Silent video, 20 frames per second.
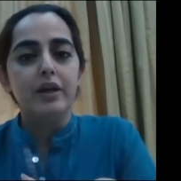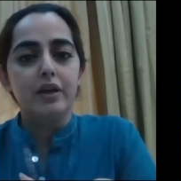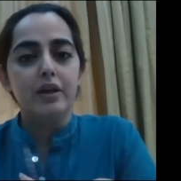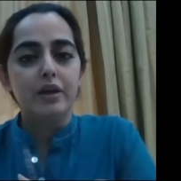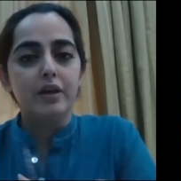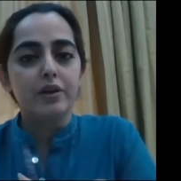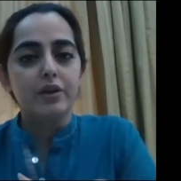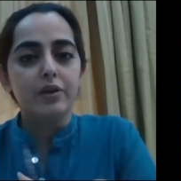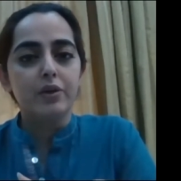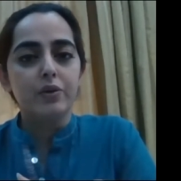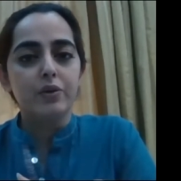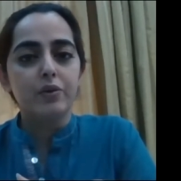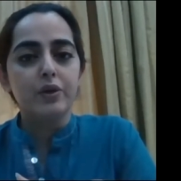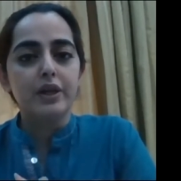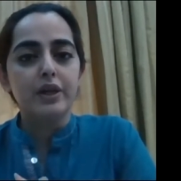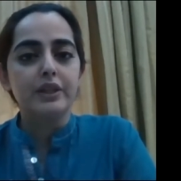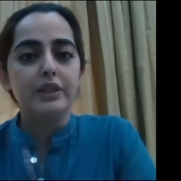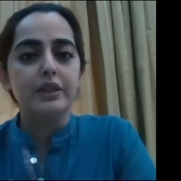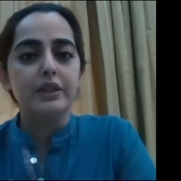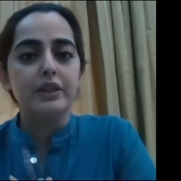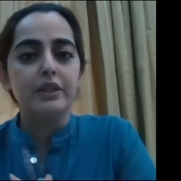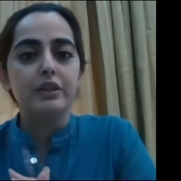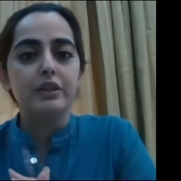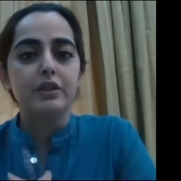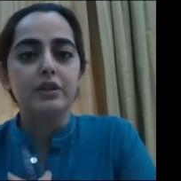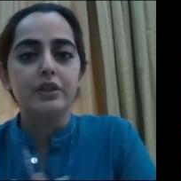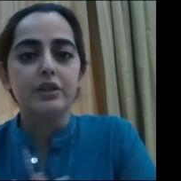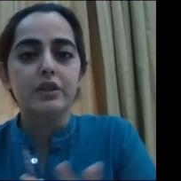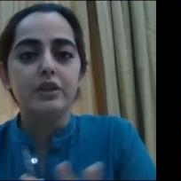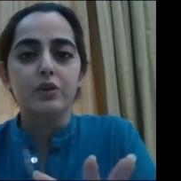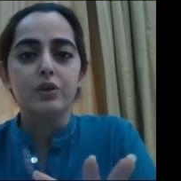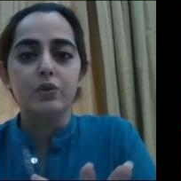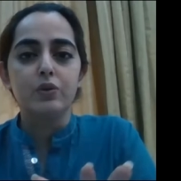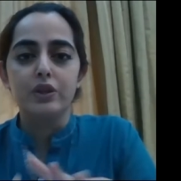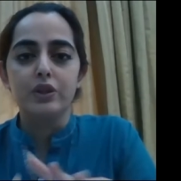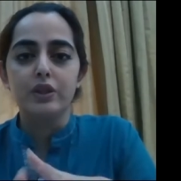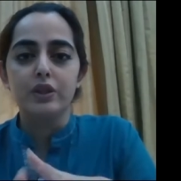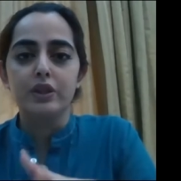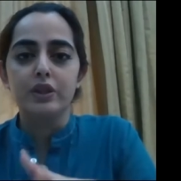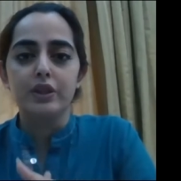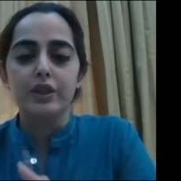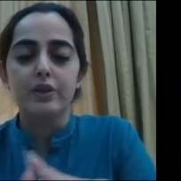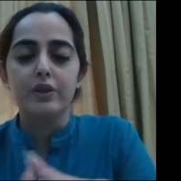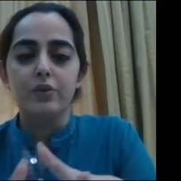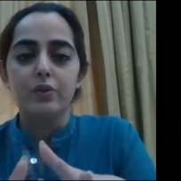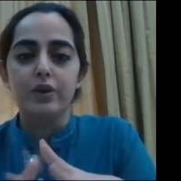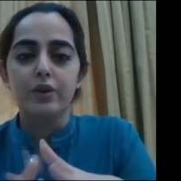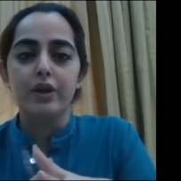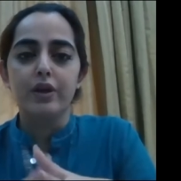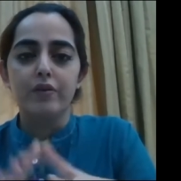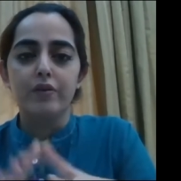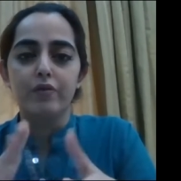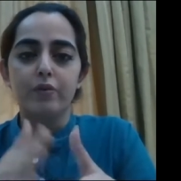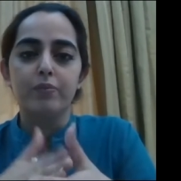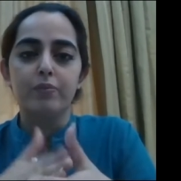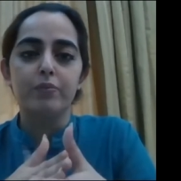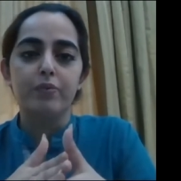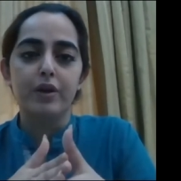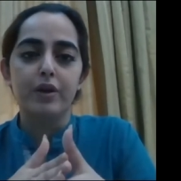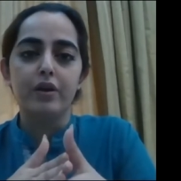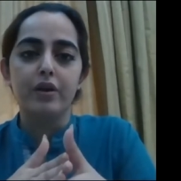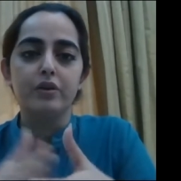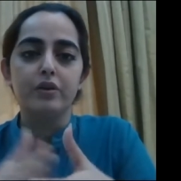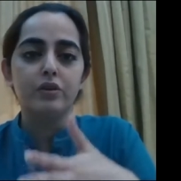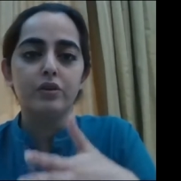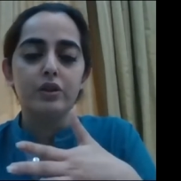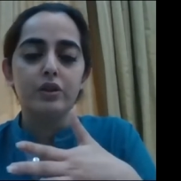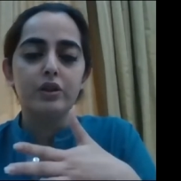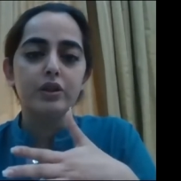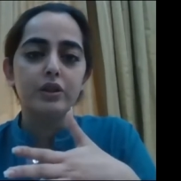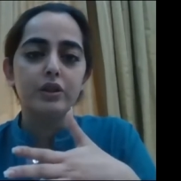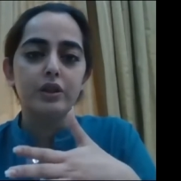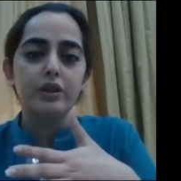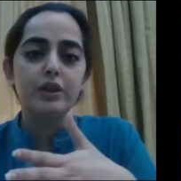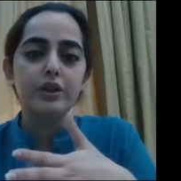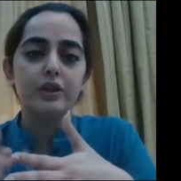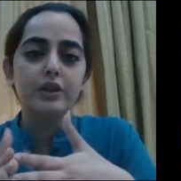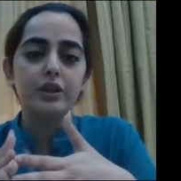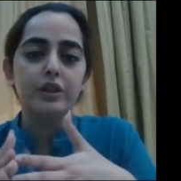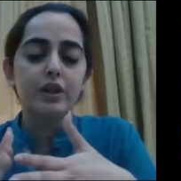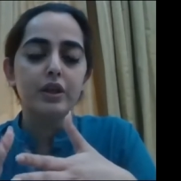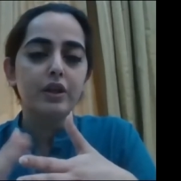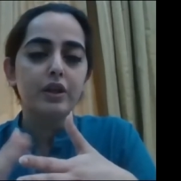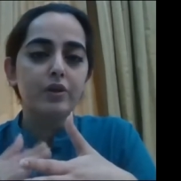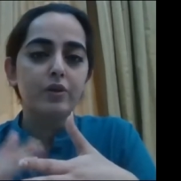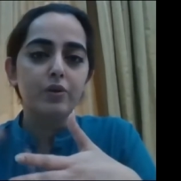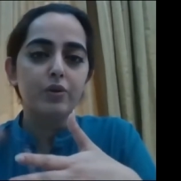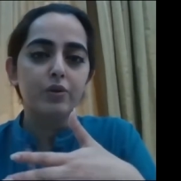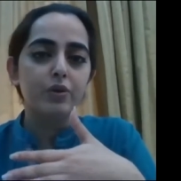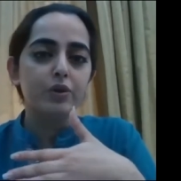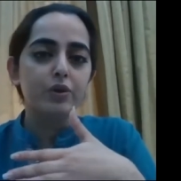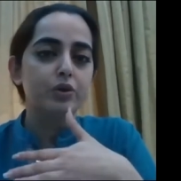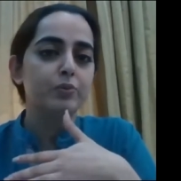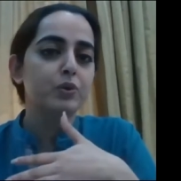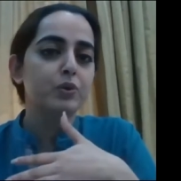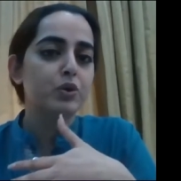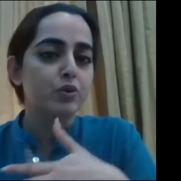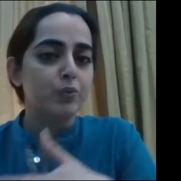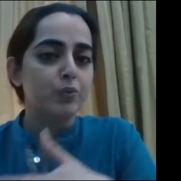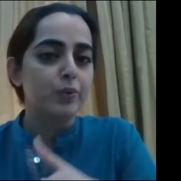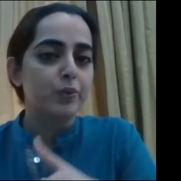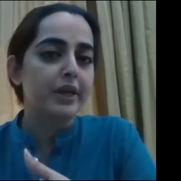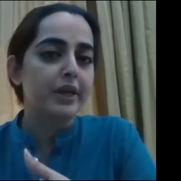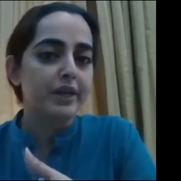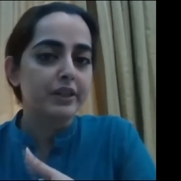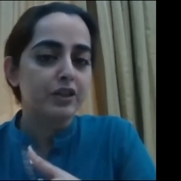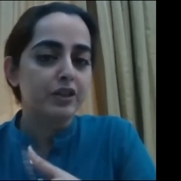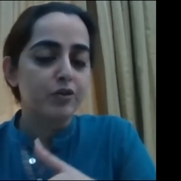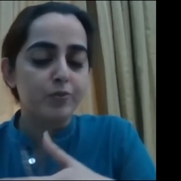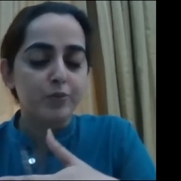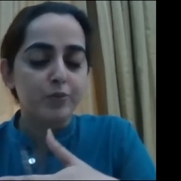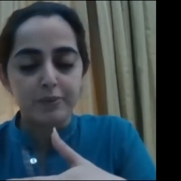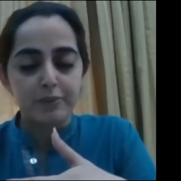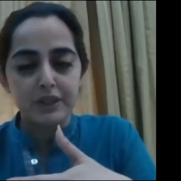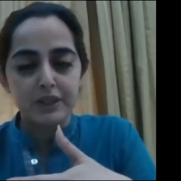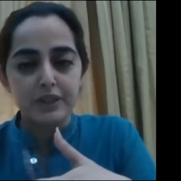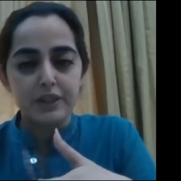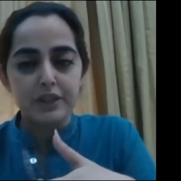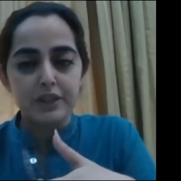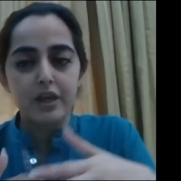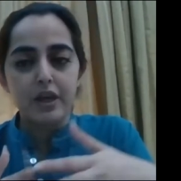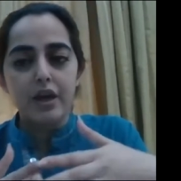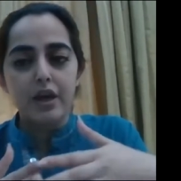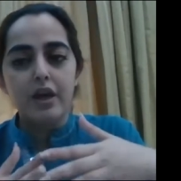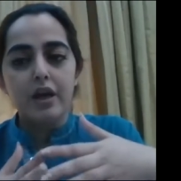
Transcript: uh, you know lessee a 30 day notice and say okay from here till 30 days you know you're supposed to vacate this premises